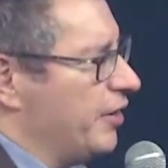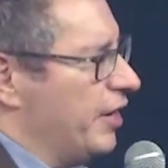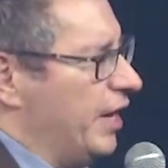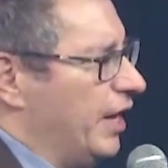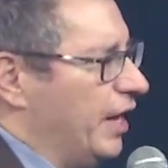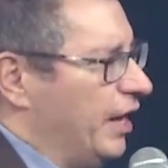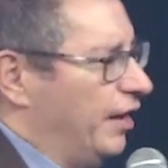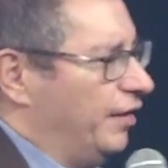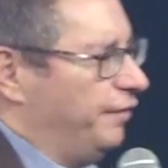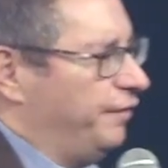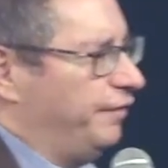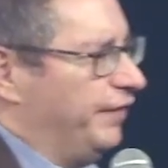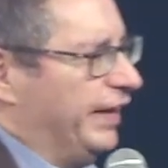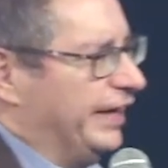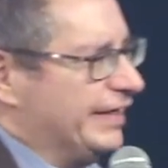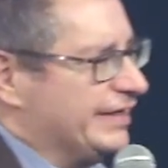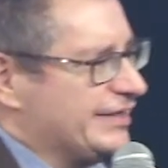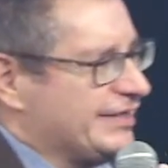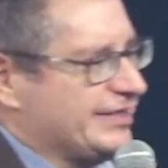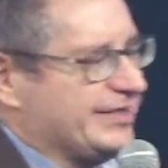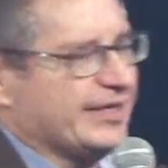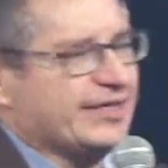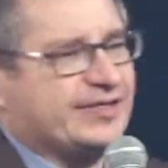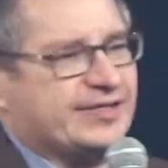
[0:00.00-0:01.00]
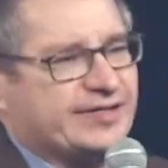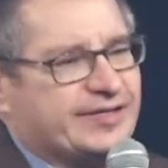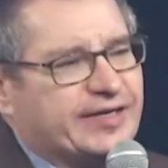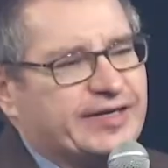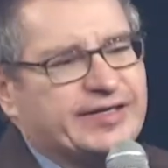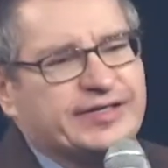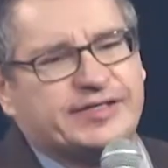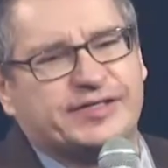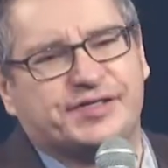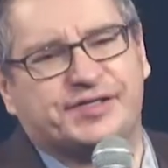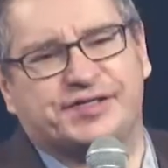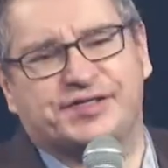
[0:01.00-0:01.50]
of
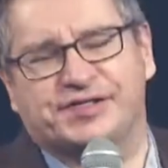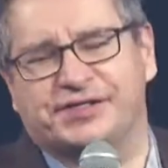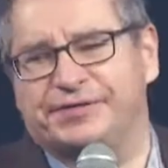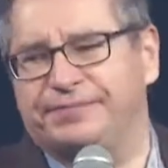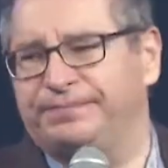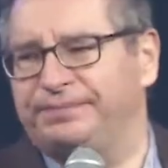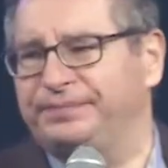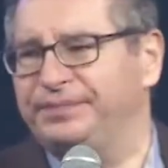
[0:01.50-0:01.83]
existence,